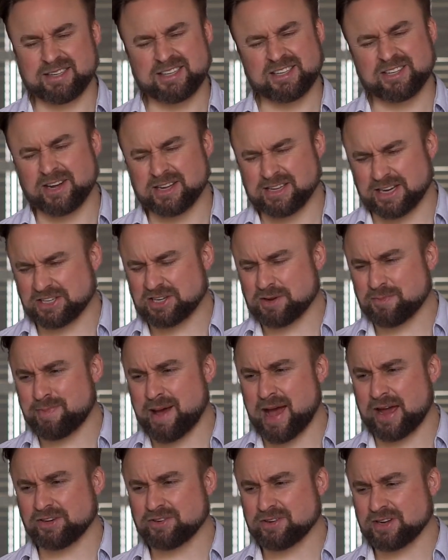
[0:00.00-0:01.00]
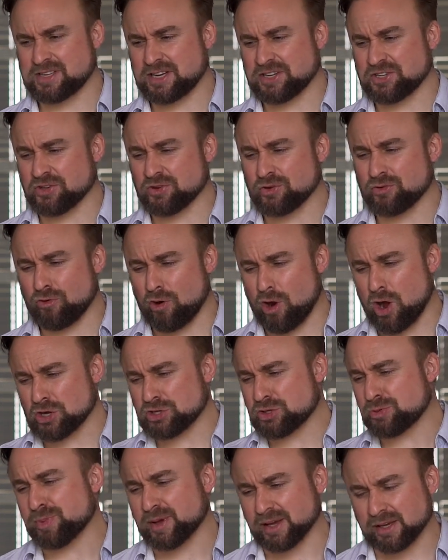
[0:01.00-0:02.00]
desire is actually a bad translation,
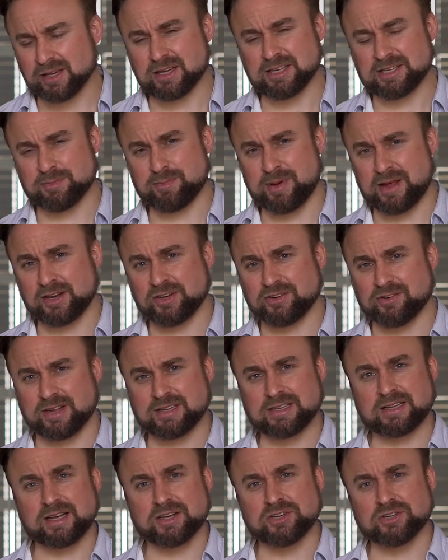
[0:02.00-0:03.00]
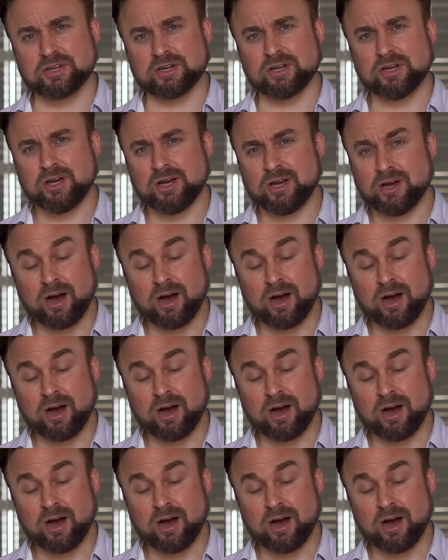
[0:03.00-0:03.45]
grasping is a better translation.